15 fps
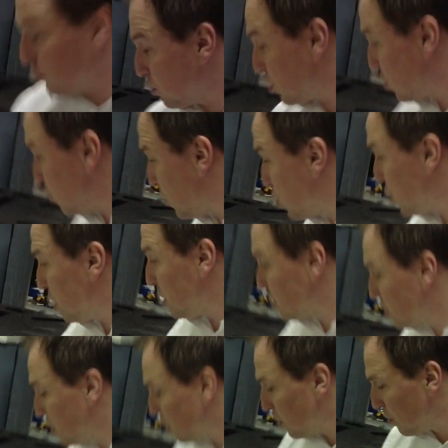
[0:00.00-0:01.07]
to switch
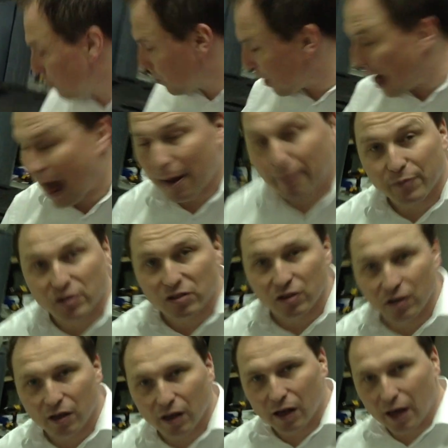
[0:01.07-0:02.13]
these flaps
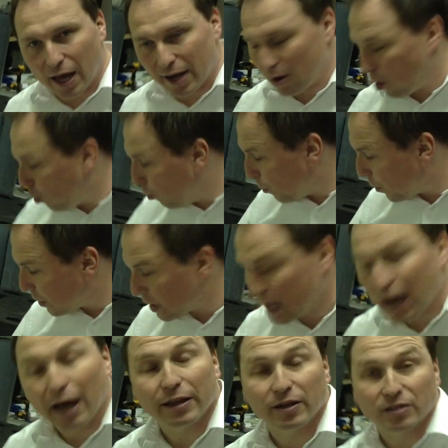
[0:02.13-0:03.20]
and open the
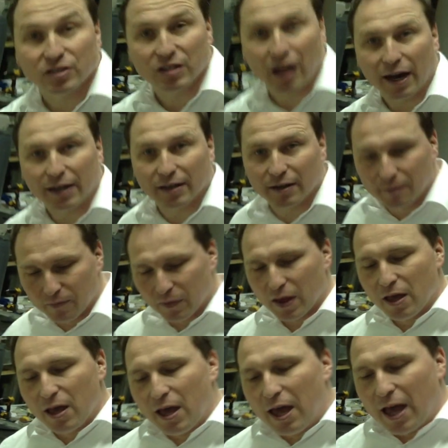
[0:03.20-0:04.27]
other side.
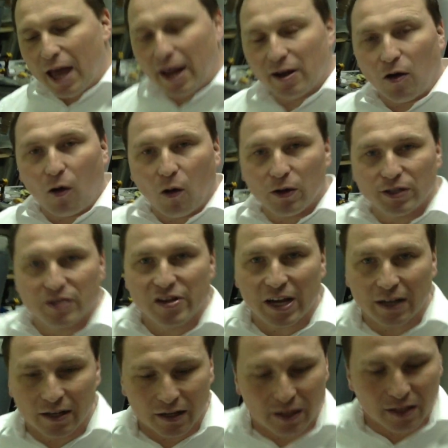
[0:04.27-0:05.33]
And all of a
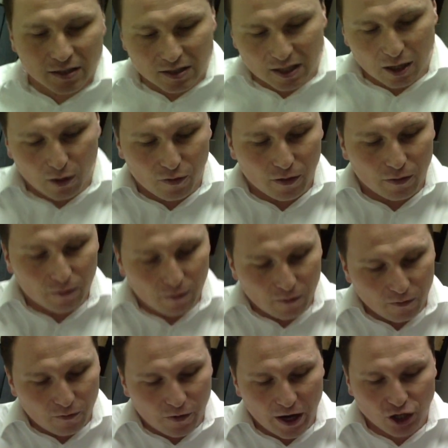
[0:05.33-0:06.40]
sudden, instead of
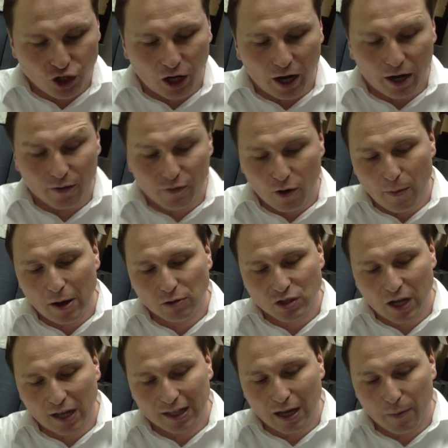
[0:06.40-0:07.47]
fresh air from
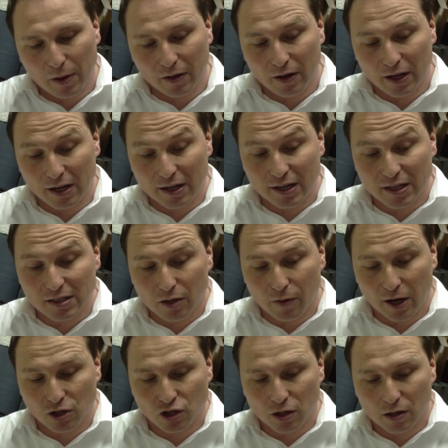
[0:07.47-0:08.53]
outside coming in this
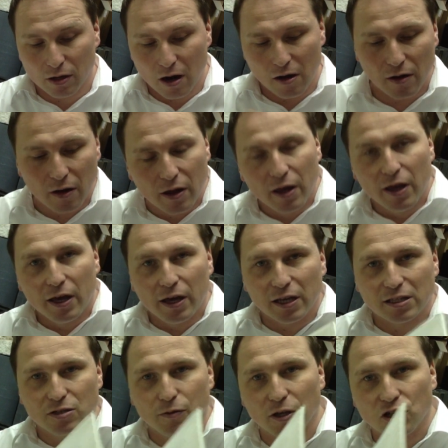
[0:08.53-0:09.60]
direction,
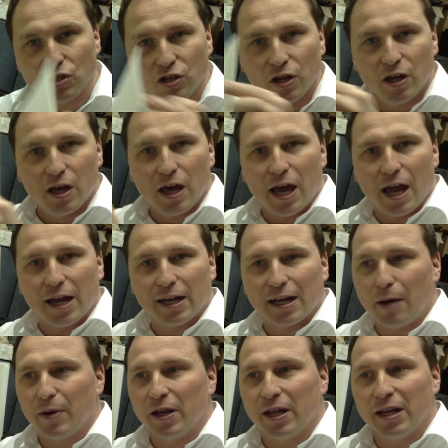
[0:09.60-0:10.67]
it switched and it
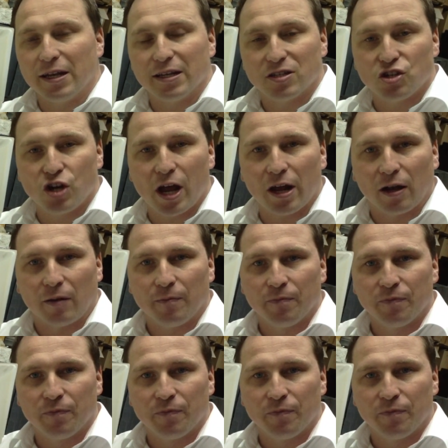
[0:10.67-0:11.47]
coming in this channel.